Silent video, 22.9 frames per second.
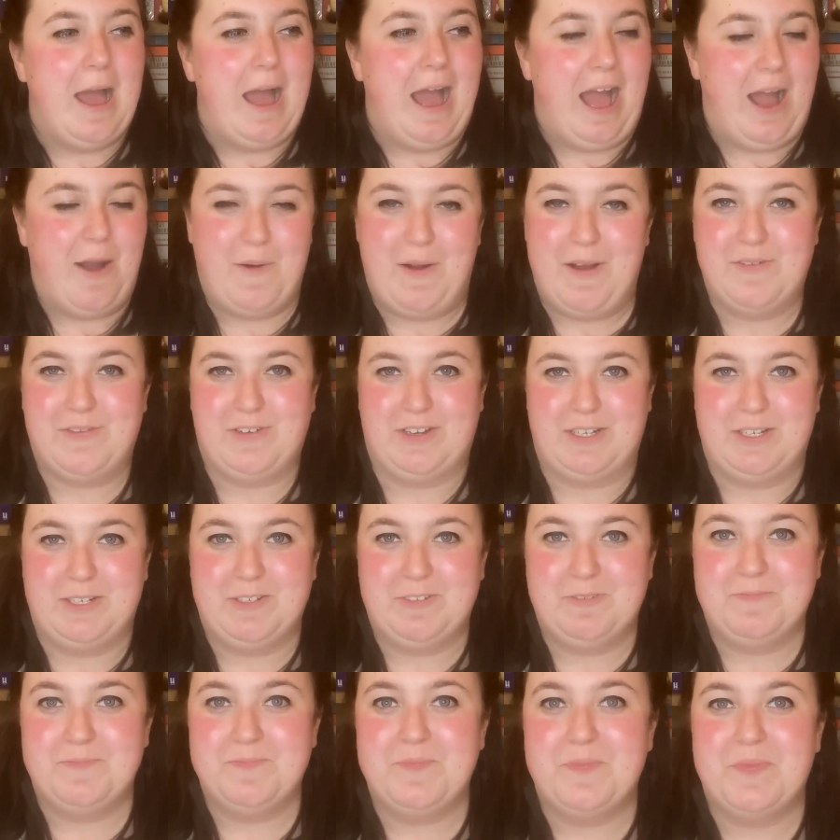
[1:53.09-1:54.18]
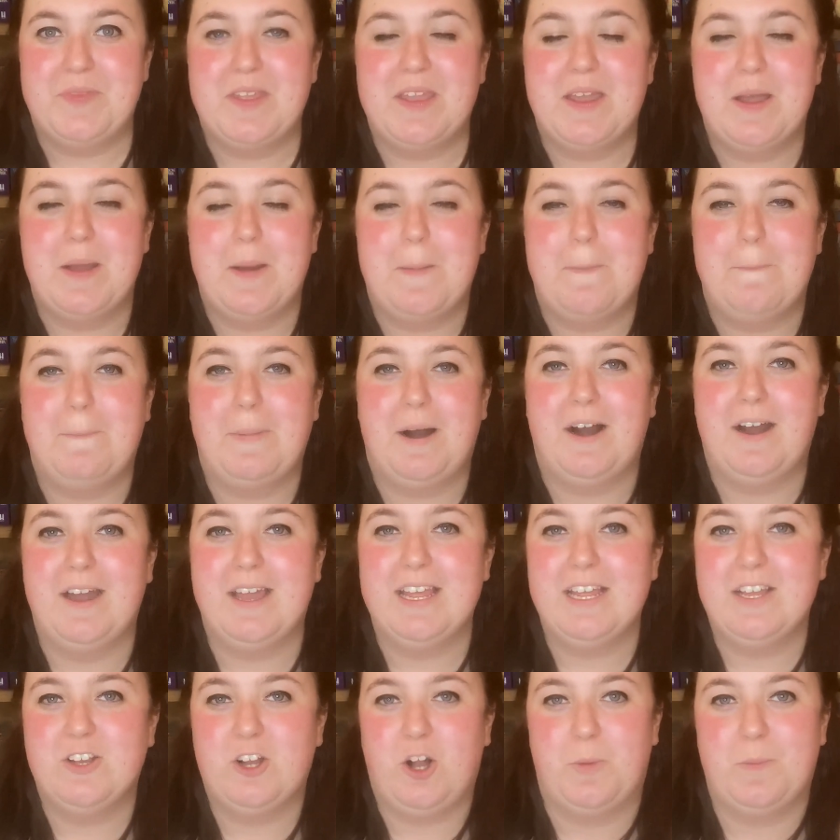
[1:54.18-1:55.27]
However,
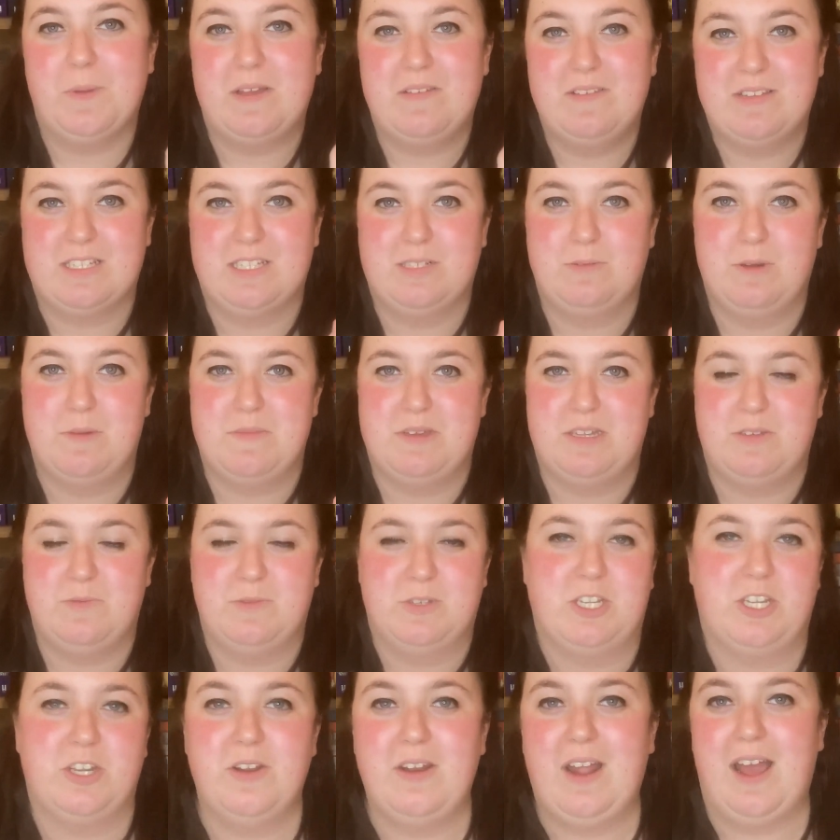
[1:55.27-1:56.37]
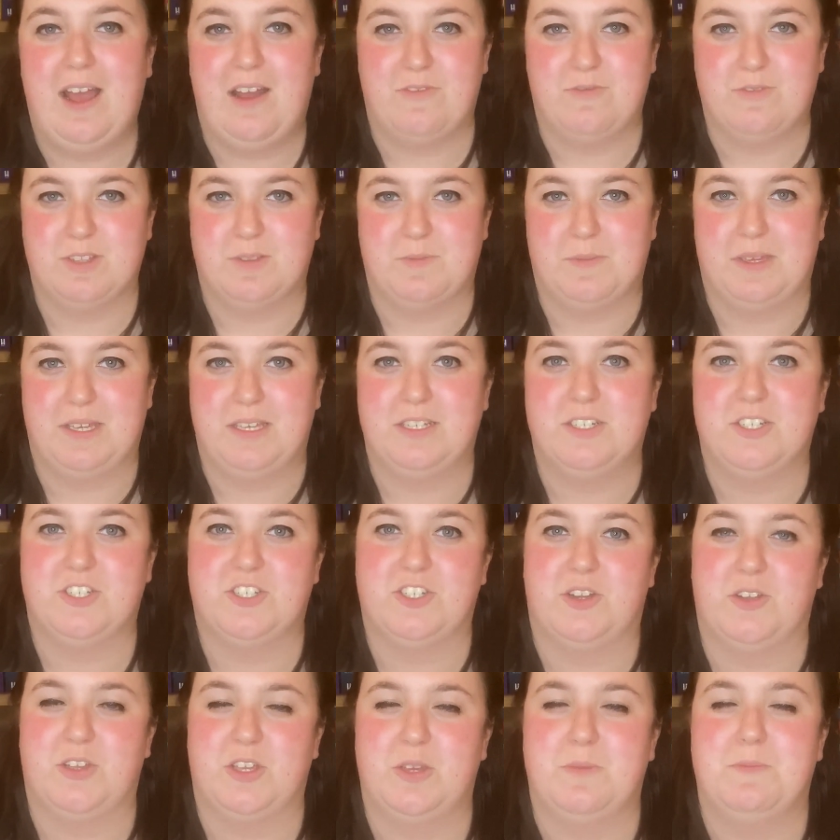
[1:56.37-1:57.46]
my copy of Little Women, which I don't have with me to
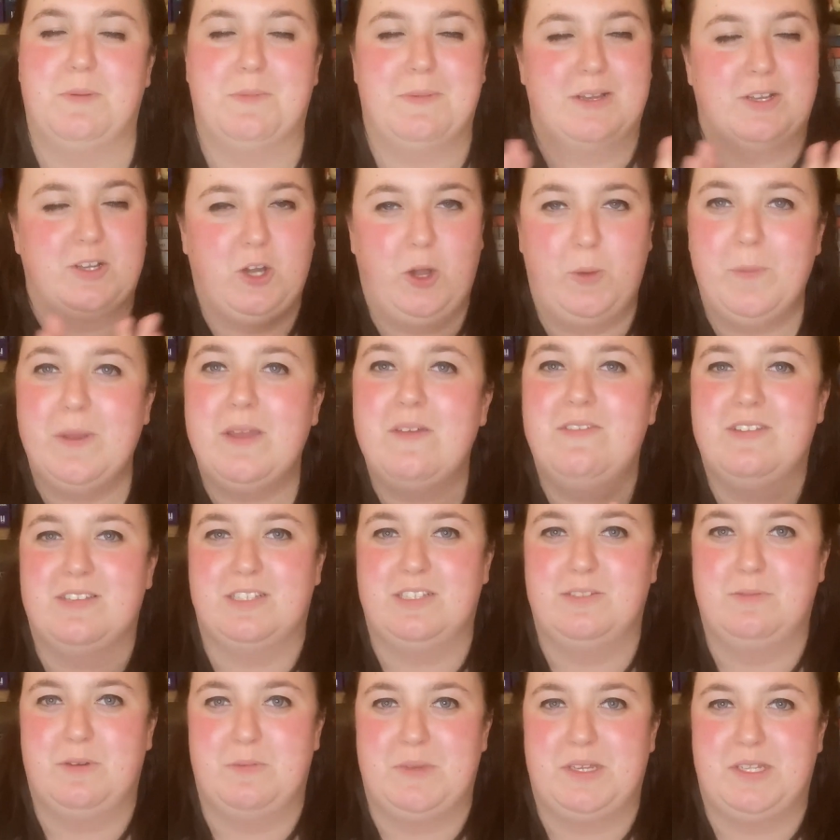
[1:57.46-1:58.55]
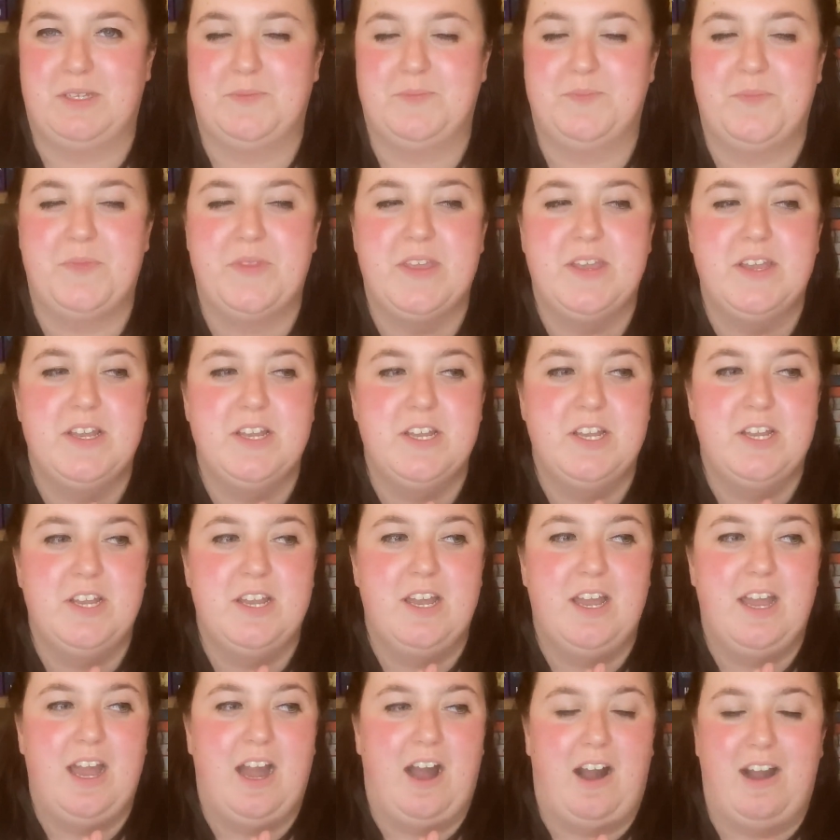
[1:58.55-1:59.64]
show you, but my copy of Little Women,
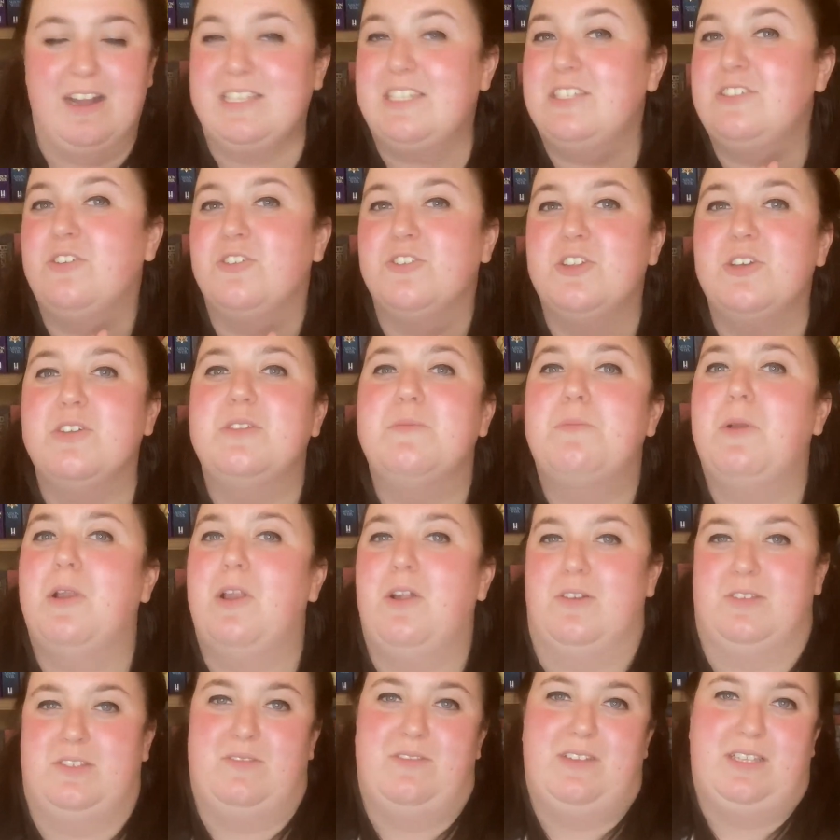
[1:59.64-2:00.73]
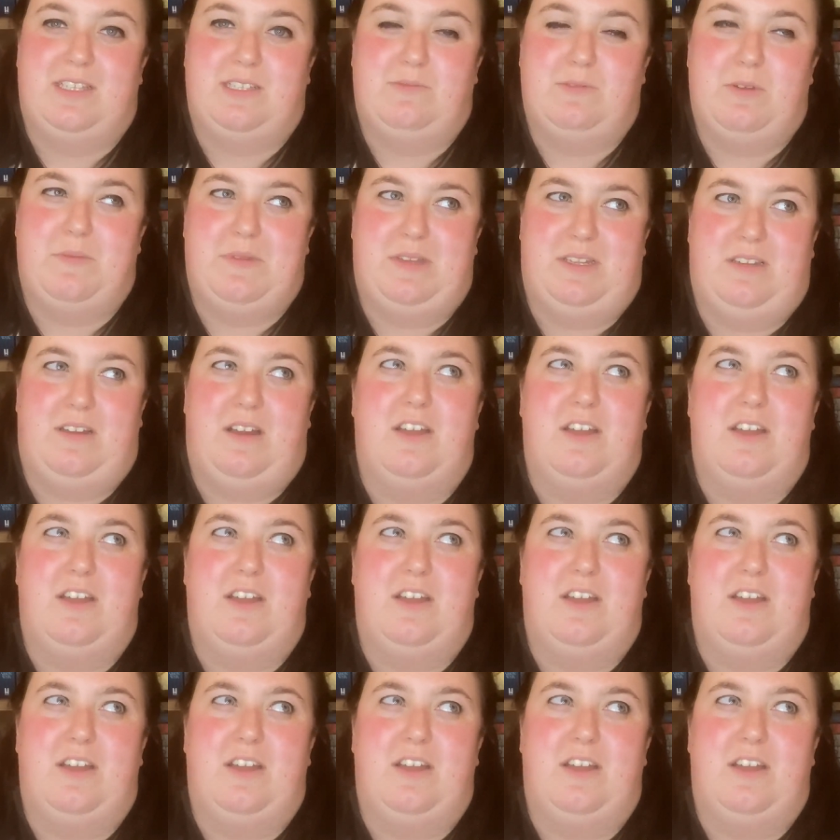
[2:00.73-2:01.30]
I did not know the plot of Little Women.